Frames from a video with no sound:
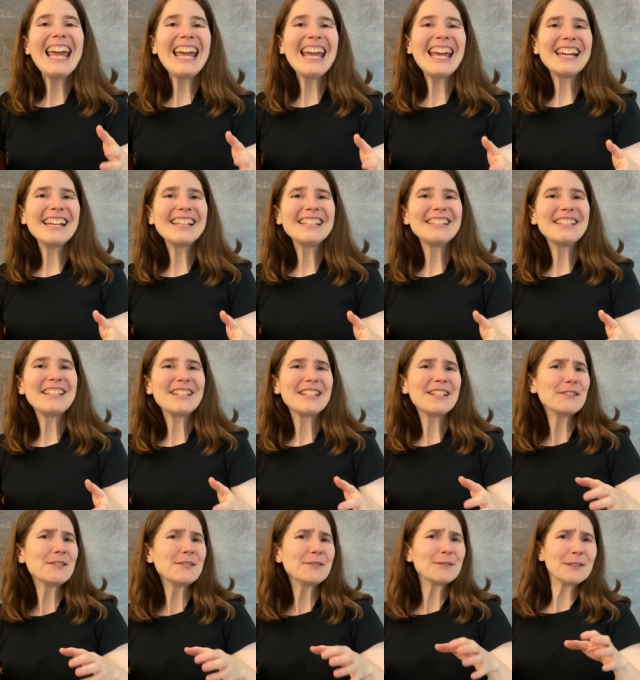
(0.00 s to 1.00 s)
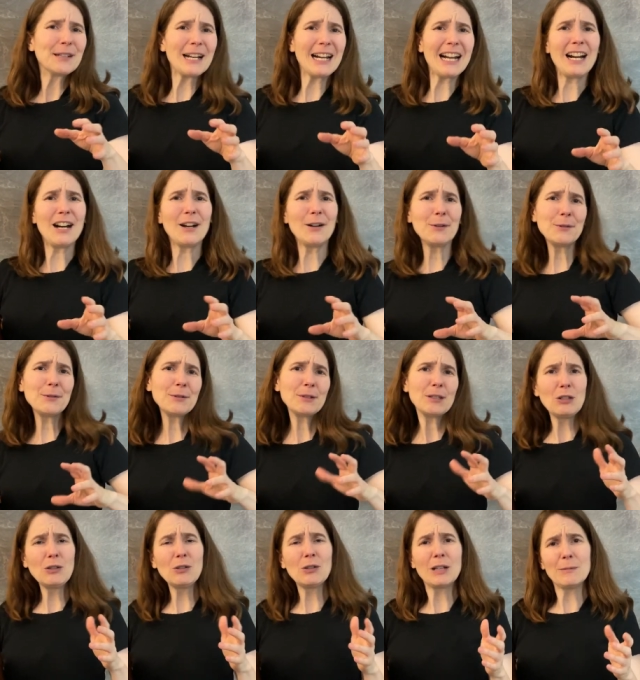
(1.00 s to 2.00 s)
and how
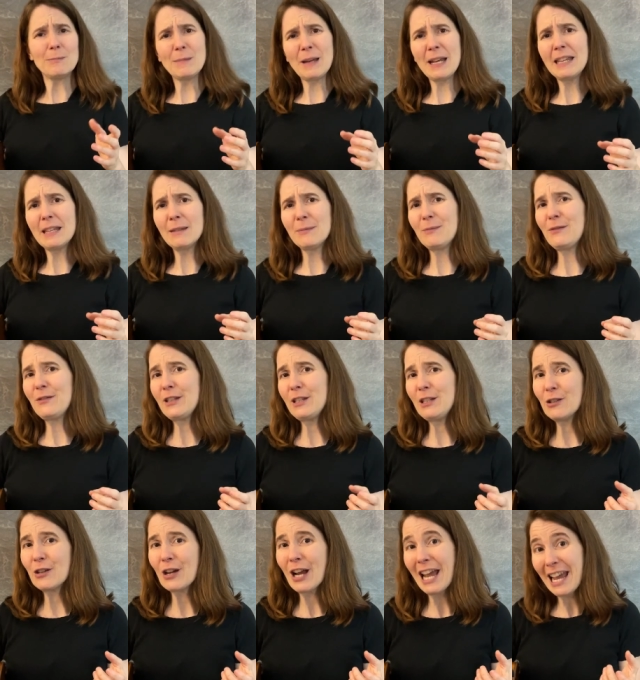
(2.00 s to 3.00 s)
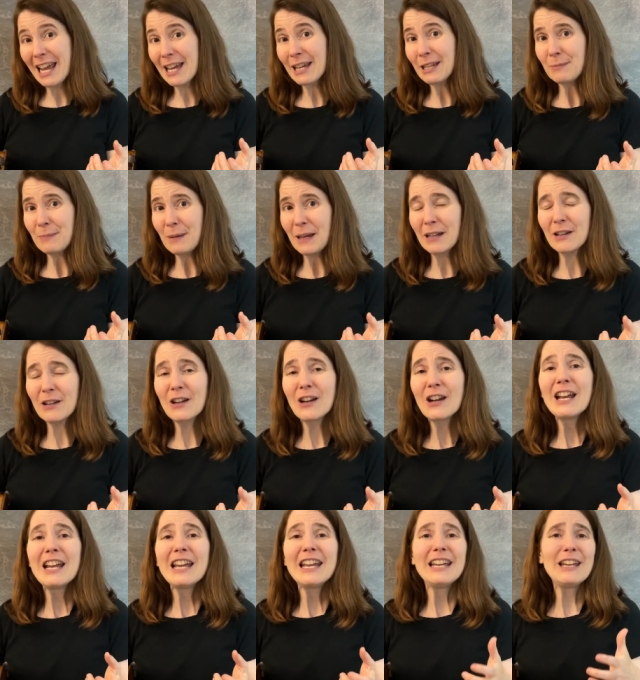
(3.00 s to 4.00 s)
you can make them fit your hand
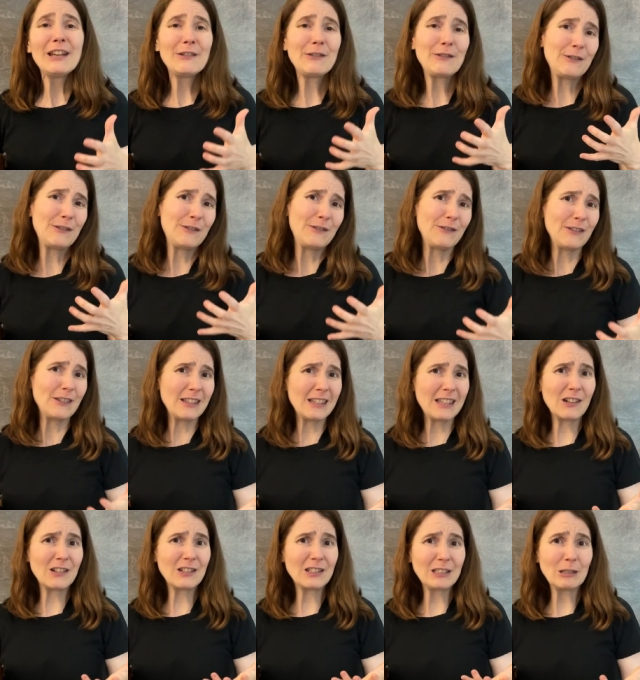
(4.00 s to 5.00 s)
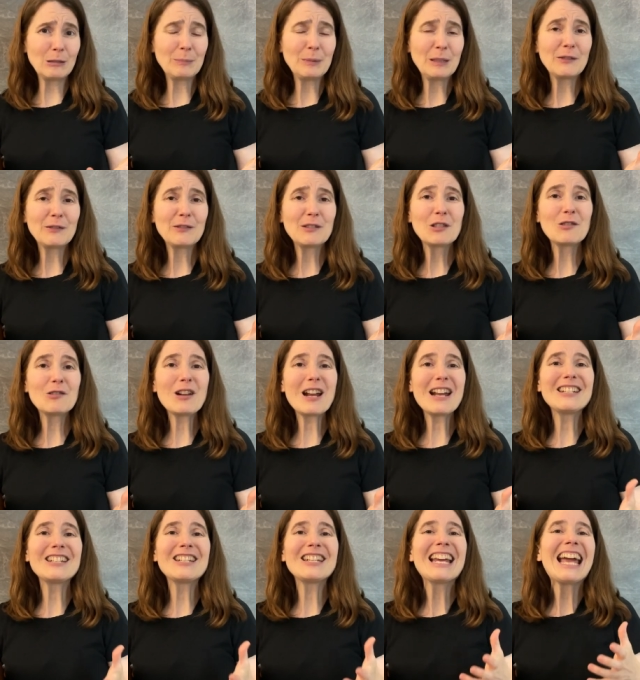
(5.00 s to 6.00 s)
better if they're a little bit of a
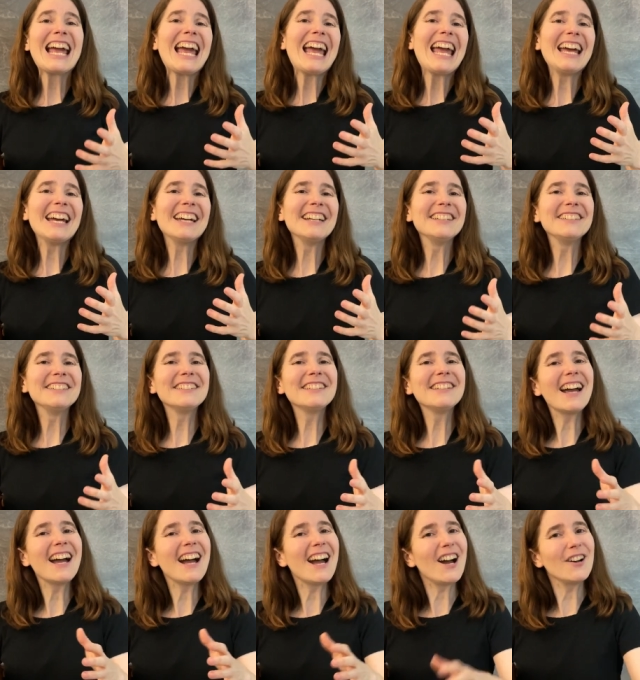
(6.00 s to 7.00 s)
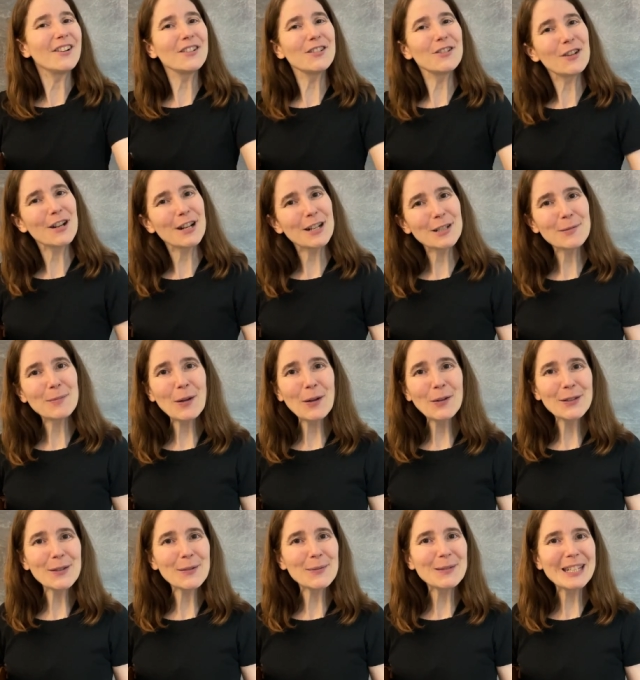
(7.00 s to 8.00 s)
stretch, and how to
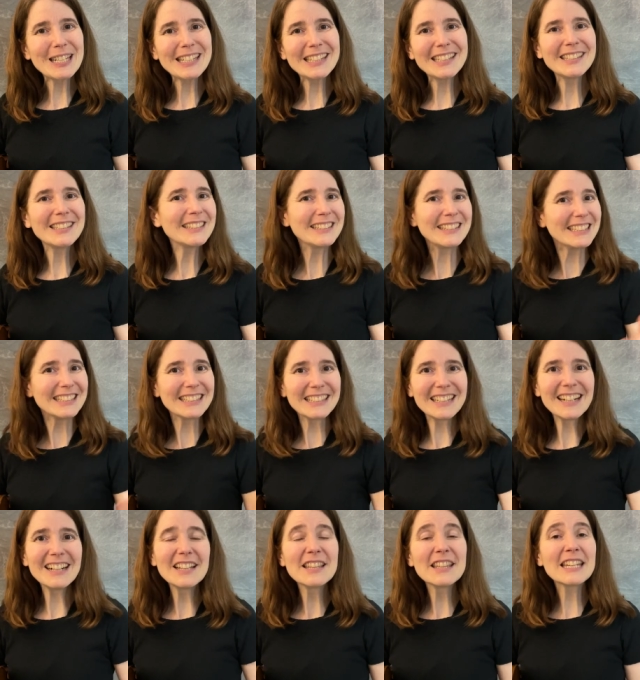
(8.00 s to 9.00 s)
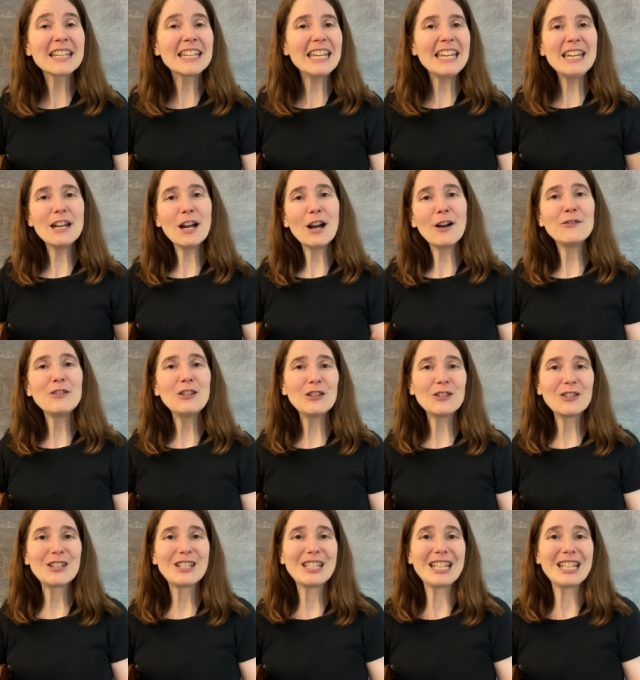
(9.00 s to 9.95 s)
transpose them to the key of your